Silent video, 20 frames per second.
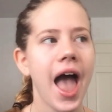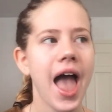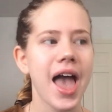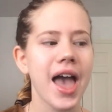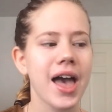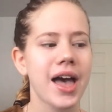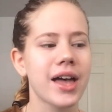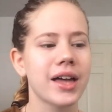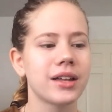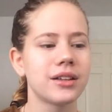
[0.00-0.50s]

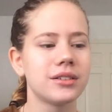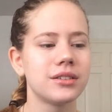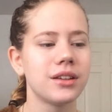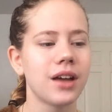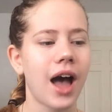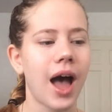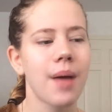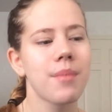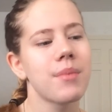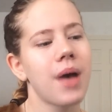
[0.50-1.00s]
And
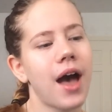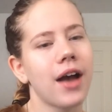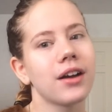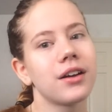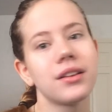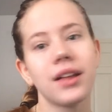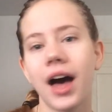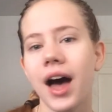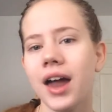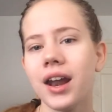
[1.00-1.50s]
I'm
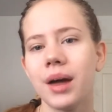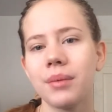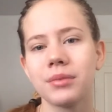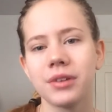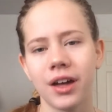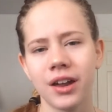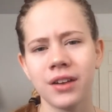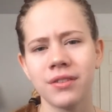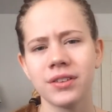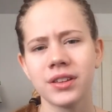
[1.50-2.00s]
glad
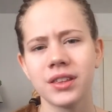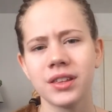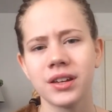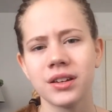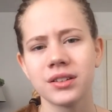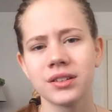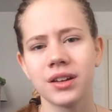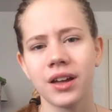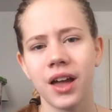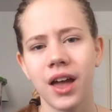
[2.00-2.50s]

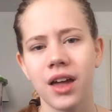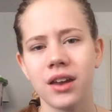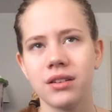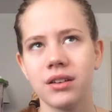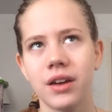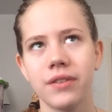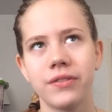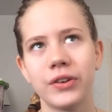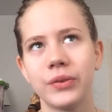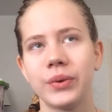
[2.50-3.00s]
everything and
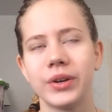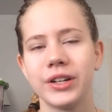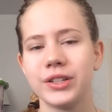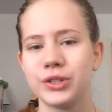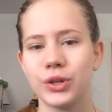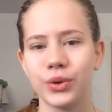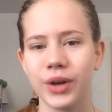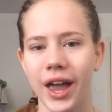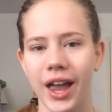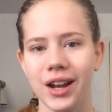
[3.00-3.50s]
everyone
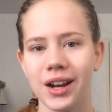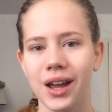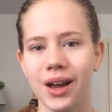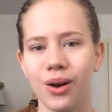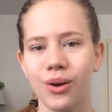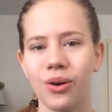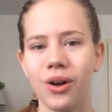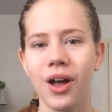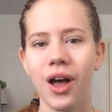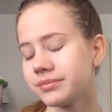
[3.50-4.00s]
is okay
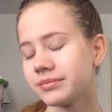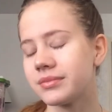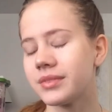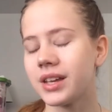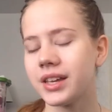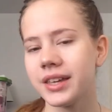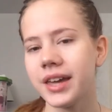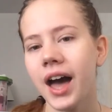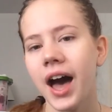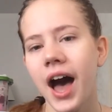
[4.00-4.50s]
now.
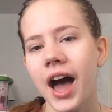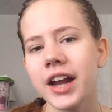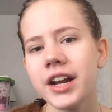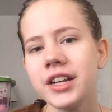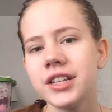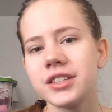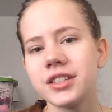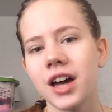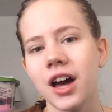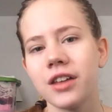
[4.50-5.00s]
Yeah, I
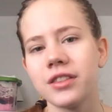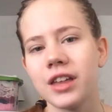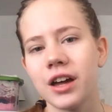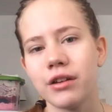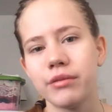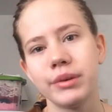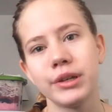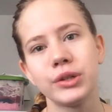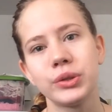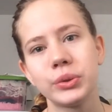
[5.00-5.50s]
just thought that
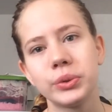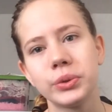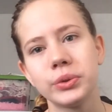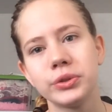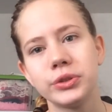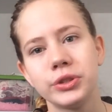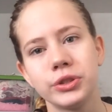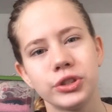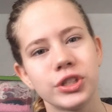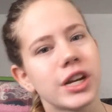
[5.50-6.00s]
would be
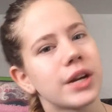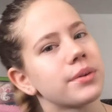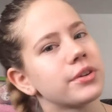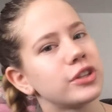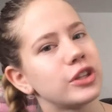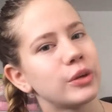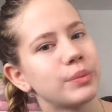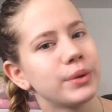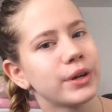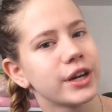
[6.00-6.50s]
cool to share
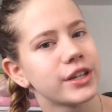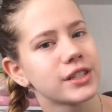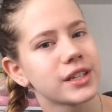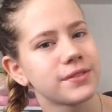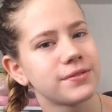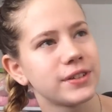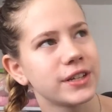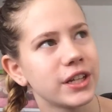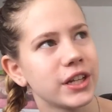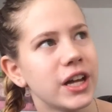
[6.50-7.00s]
with you because
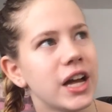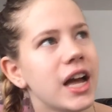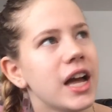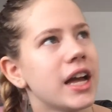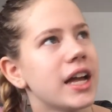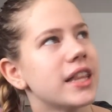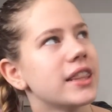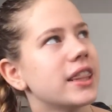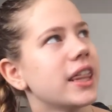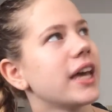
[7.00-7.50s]
I feel
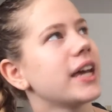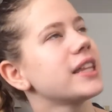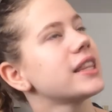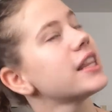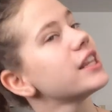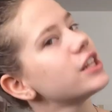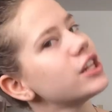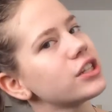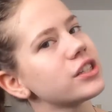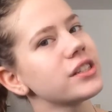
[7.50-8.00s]
like
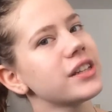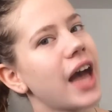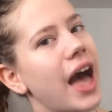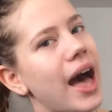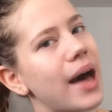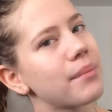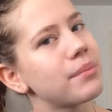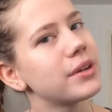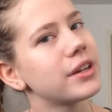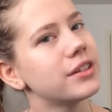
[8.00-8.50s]
this doesn't
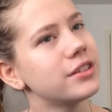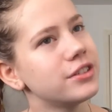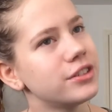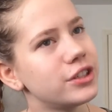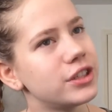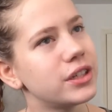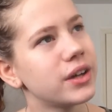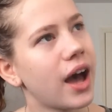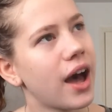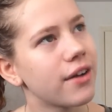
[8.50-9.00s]
happen
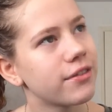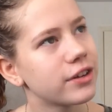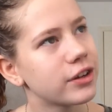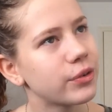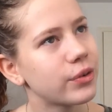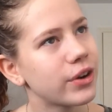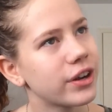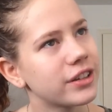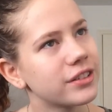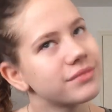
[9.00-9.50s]
to
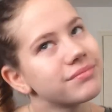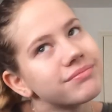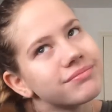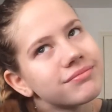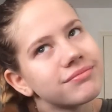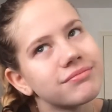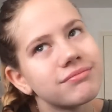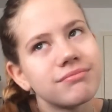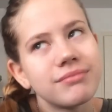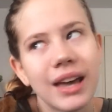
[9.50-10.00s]
everyone,
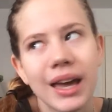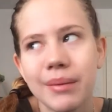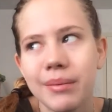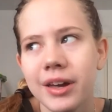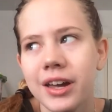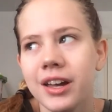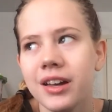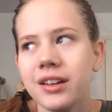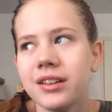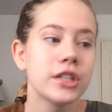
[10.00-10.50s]

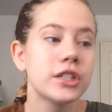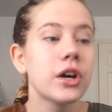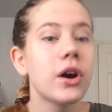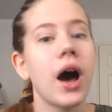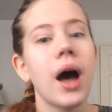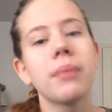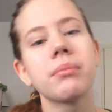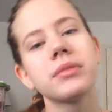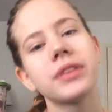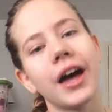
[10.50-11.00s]
maybe. So
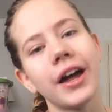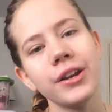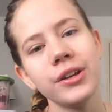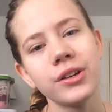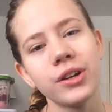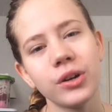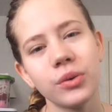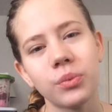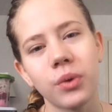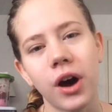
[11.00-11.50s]
I'm glad you
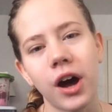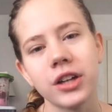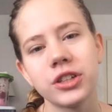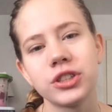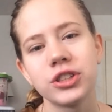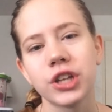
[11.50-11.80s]
could watch.